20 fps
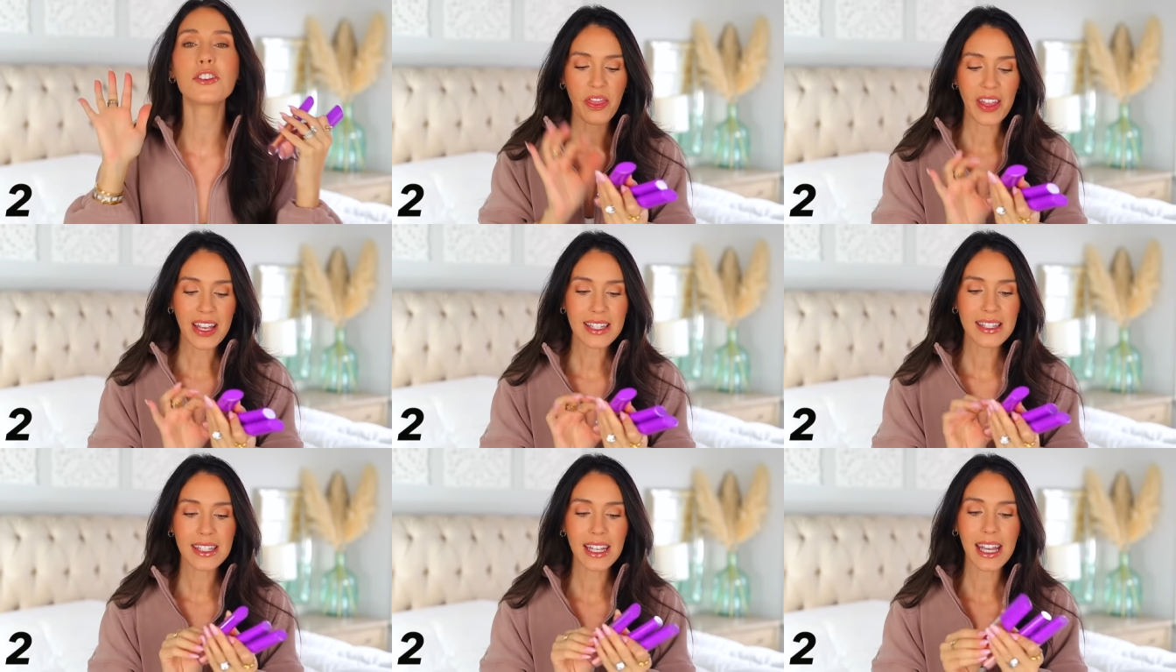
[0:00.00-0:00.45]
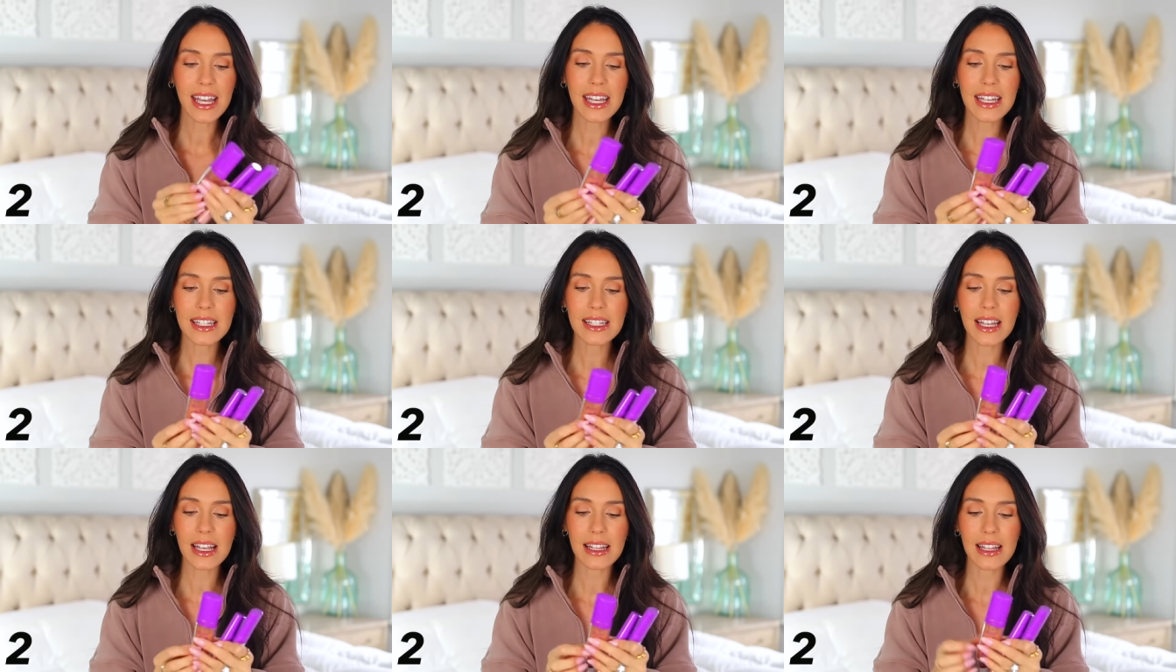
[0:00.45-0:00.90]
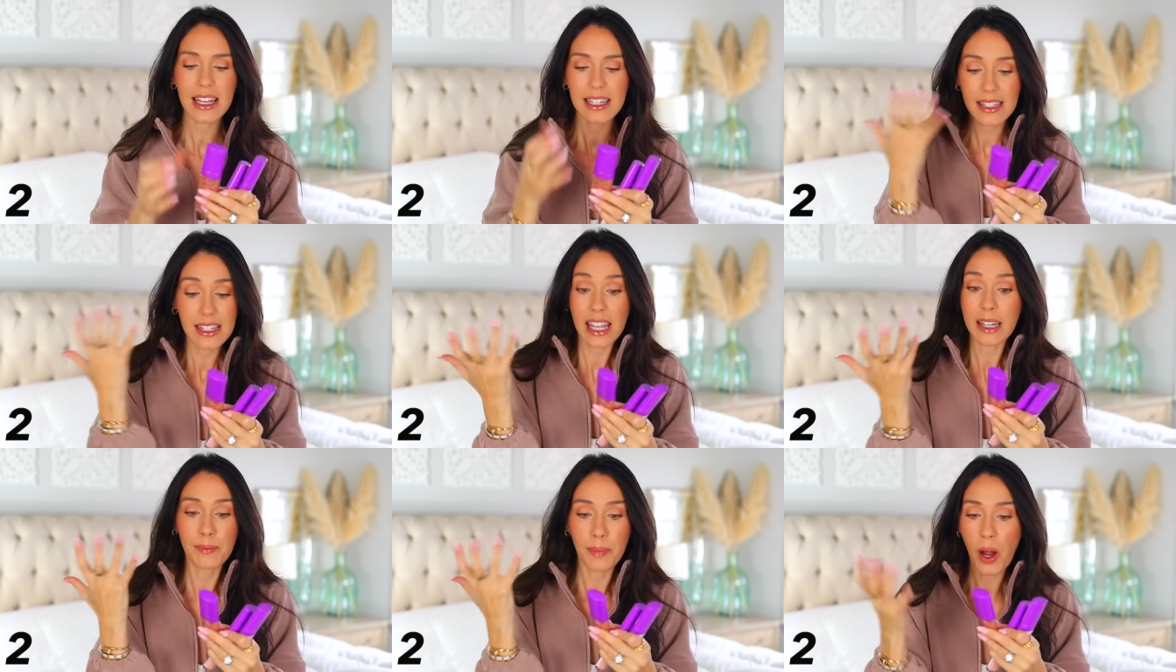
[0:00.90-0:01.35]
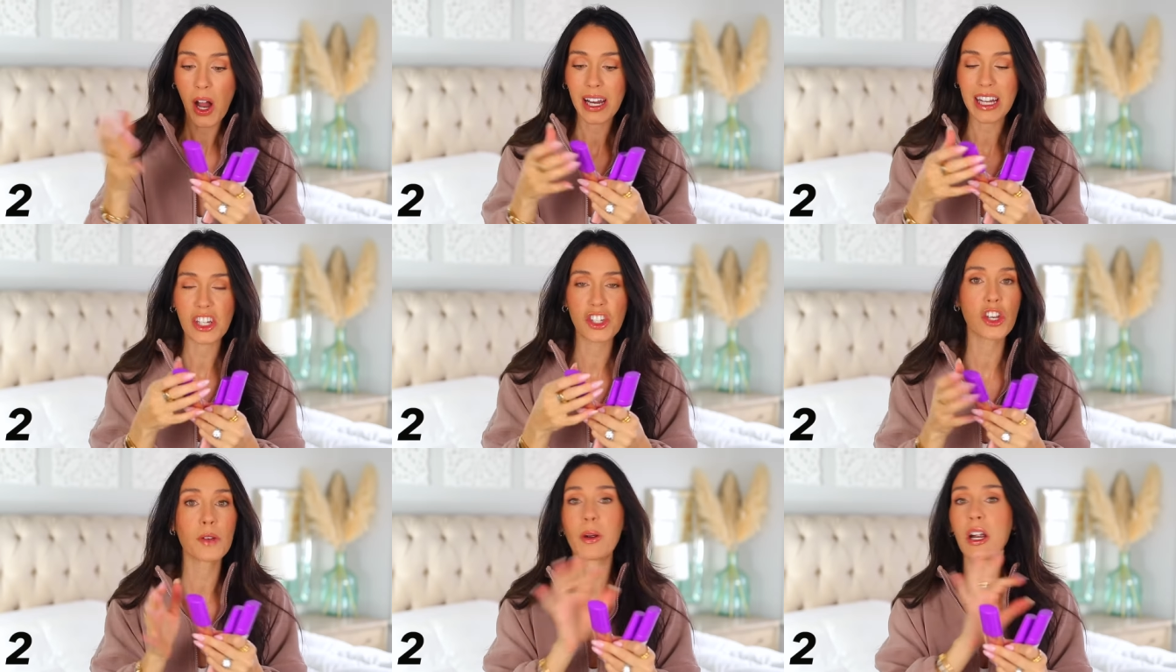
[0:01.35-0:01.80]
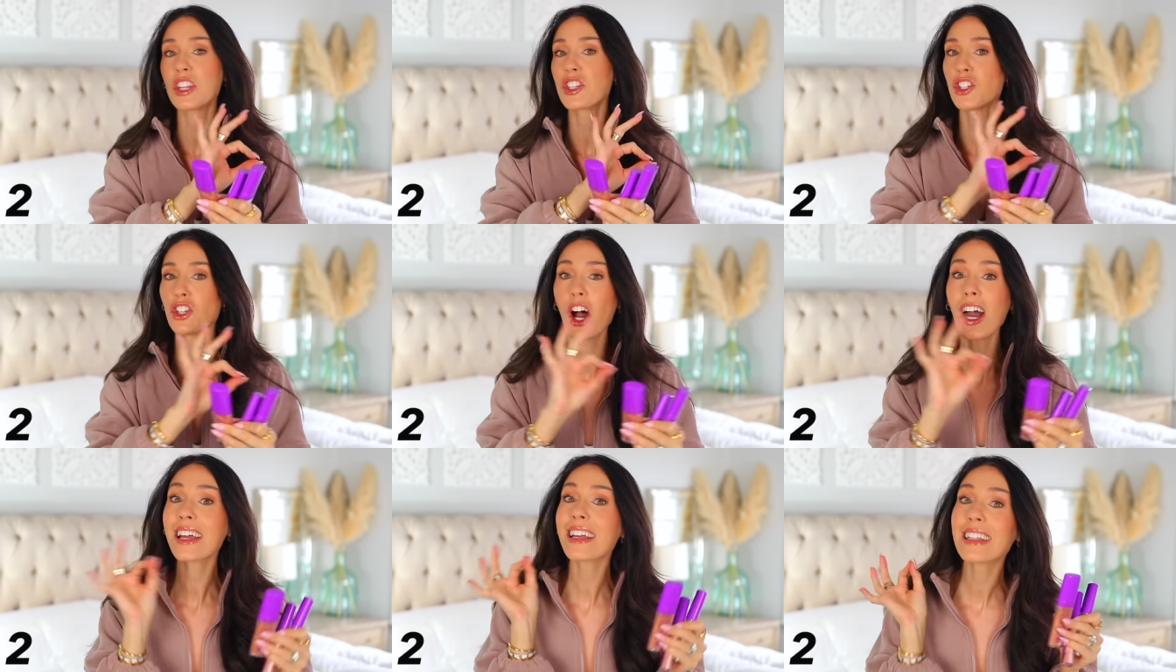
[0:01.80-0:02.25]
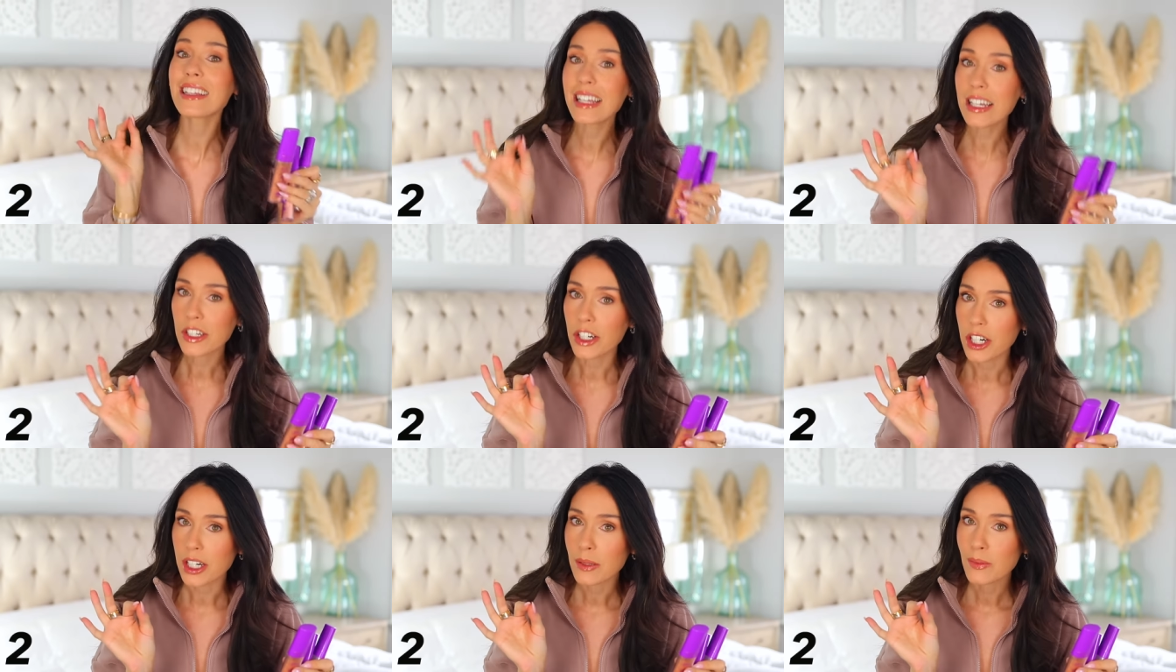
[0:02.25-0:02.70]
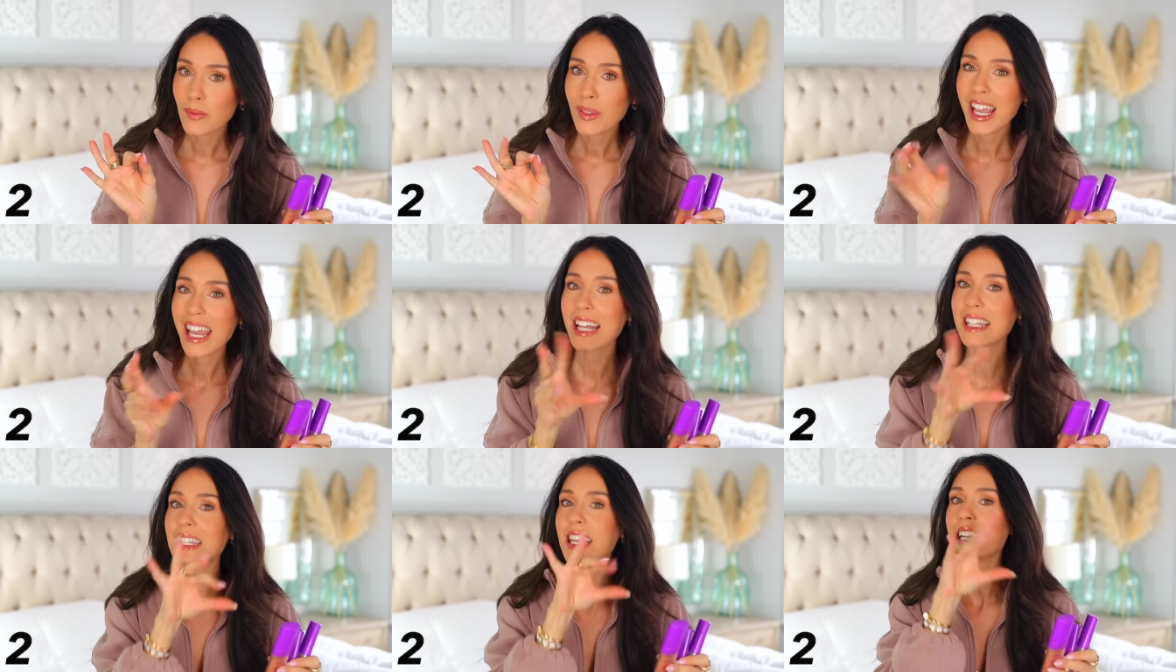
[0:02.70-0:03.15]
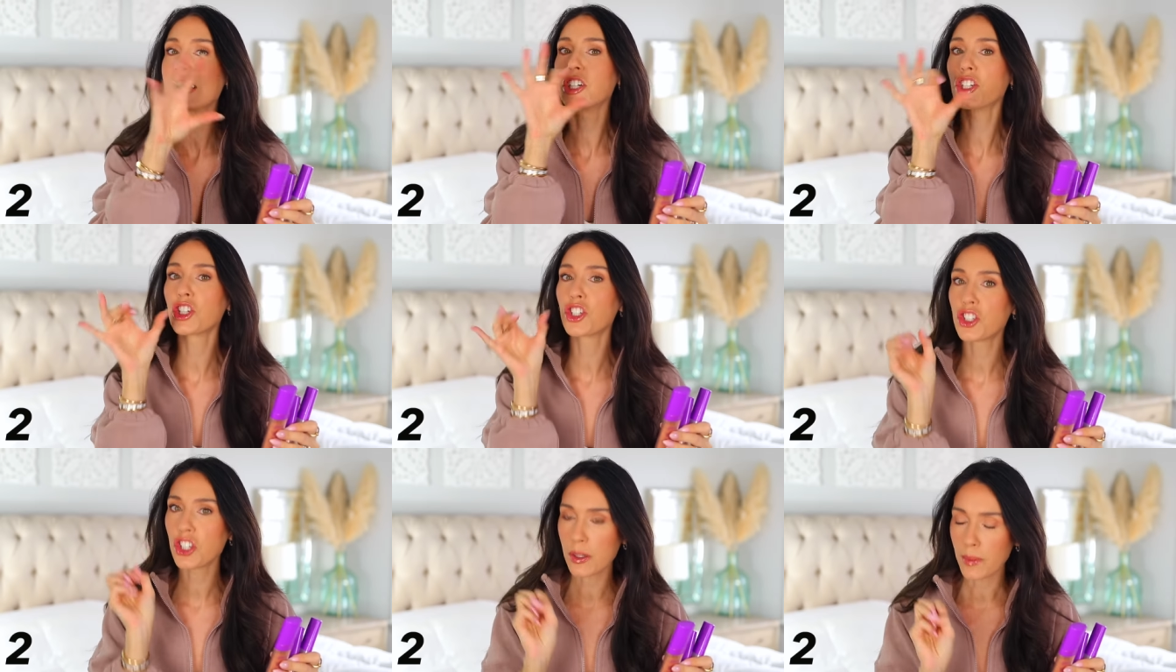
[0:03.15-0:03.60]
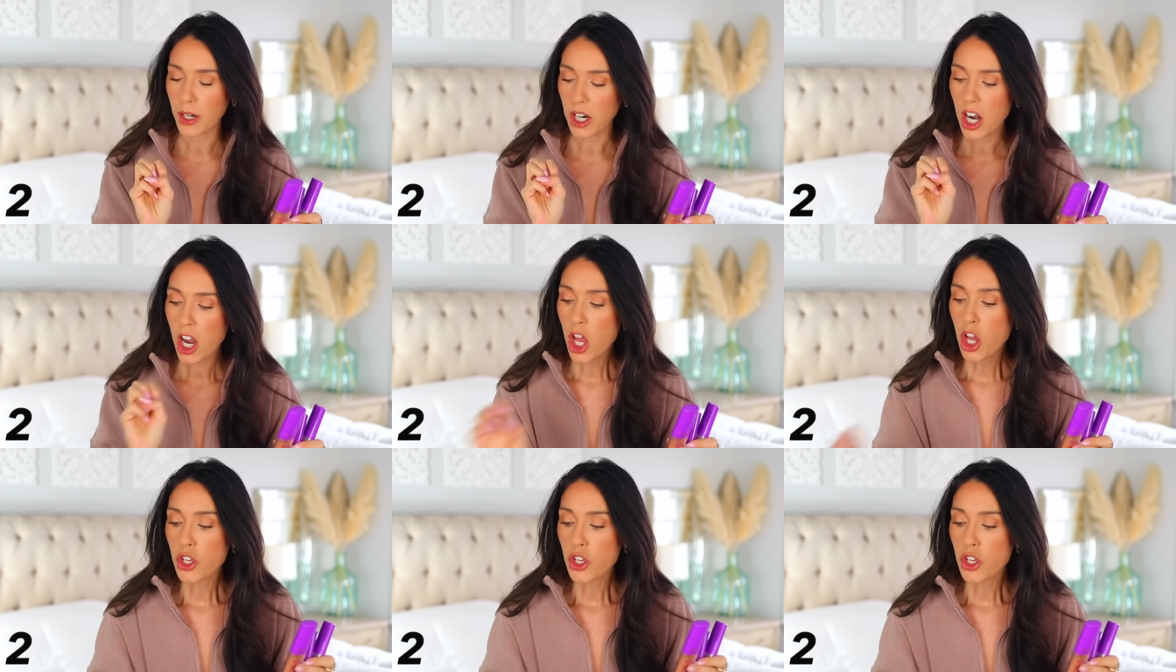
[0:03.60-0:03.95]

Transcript: This is, it's like body shimmer. It's not glitter it's like a shimmer.